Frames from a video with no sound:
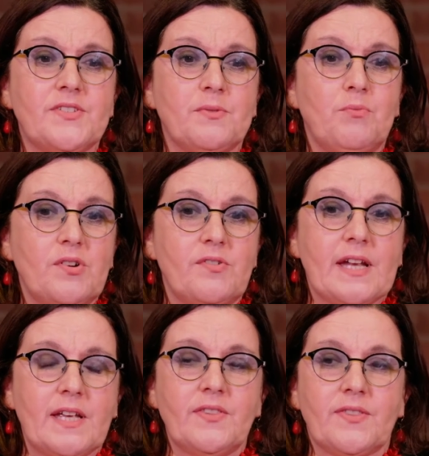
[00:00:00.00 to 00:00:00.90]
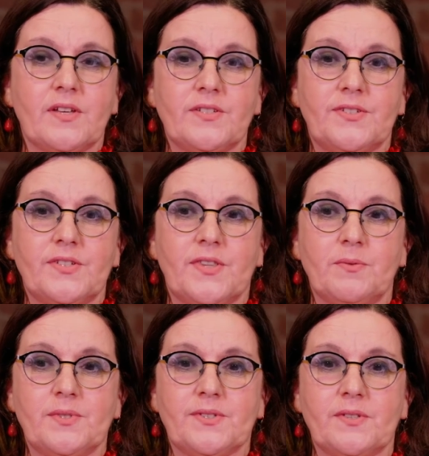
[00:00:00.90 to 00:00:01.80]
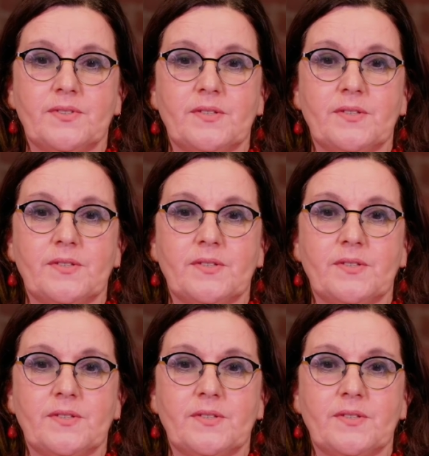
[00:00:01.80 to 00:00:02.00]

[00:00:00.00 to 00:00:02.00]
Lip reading: to worry that there was